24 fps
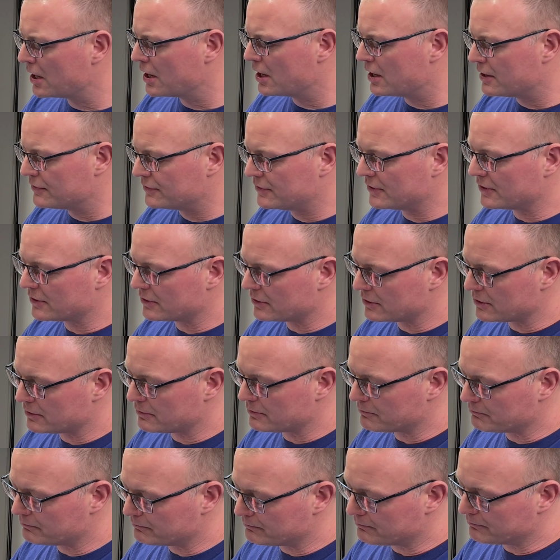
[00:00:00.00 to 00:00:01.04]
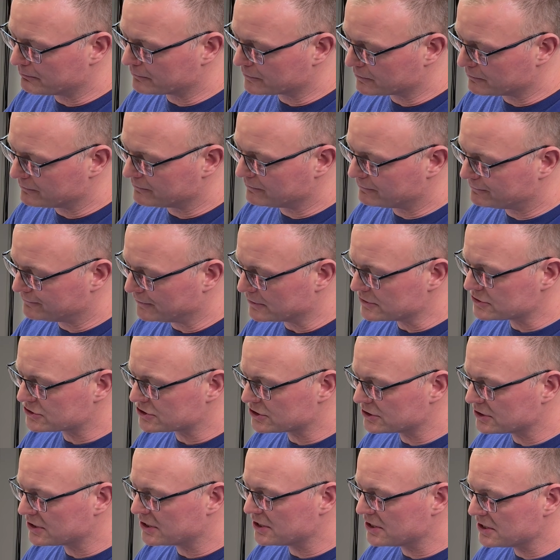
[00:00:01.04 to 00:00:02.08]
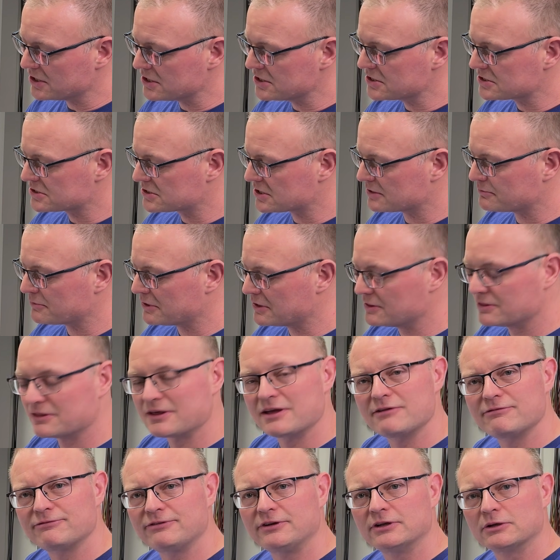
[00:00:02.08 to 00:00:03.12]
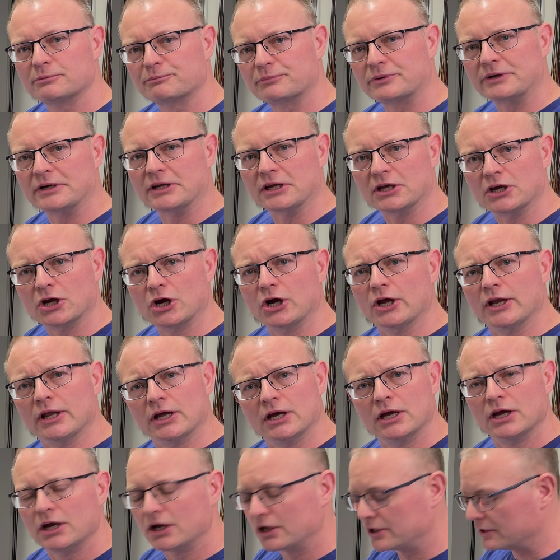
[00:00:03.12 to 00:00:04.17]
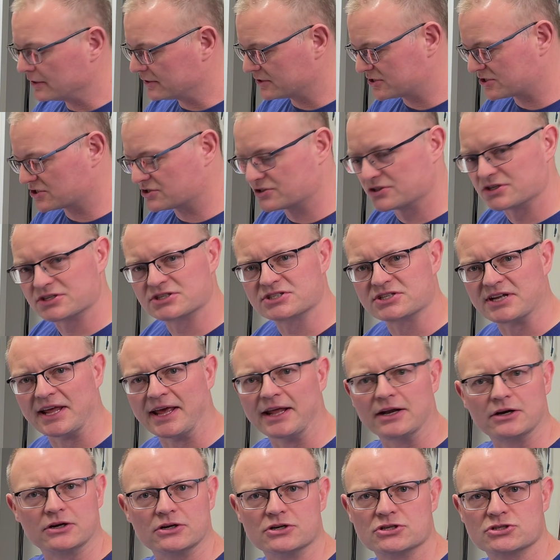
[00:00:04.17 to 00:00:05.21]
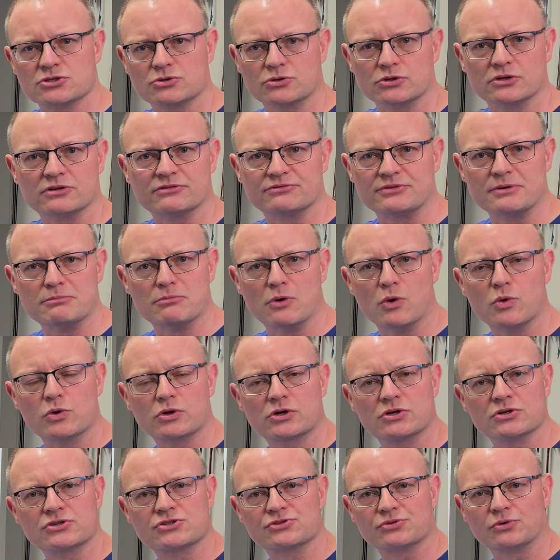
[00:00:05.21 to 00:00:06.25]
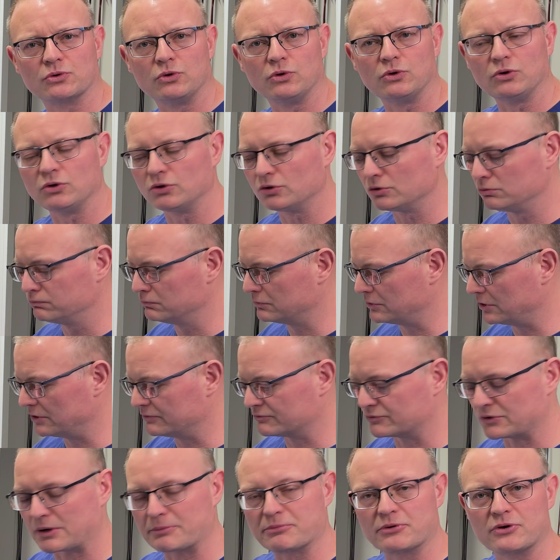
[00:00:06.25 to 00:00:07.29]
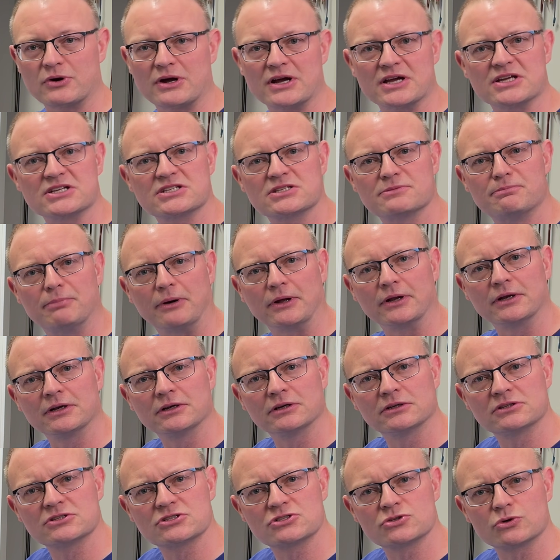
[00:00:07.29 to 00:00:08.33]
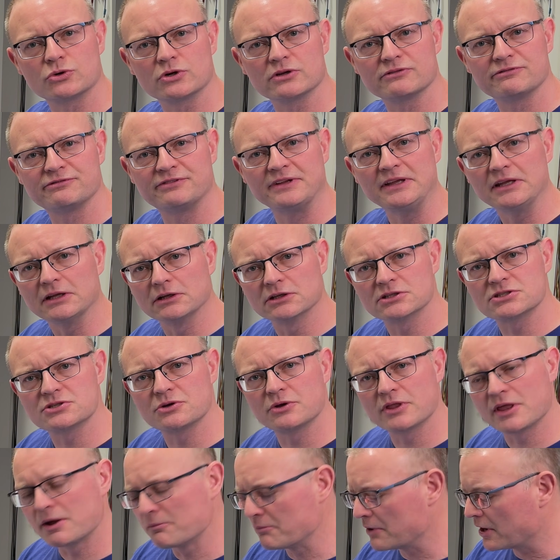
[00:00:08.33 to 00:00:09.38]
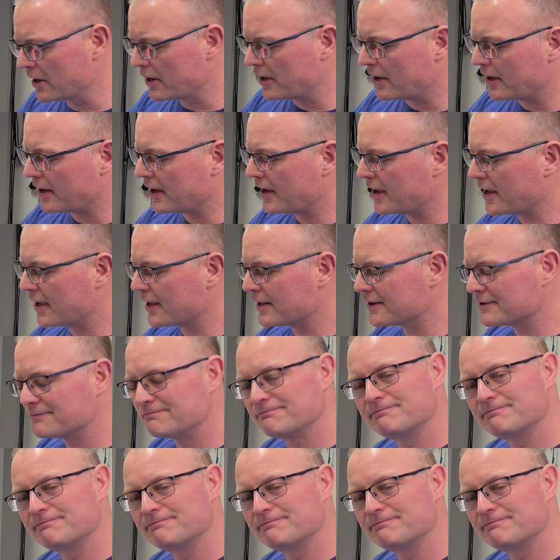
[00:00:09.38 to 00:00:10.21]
The function keys, they feel pretty good. It's the standard sort of remote control, rubberized button sort of feel to them. And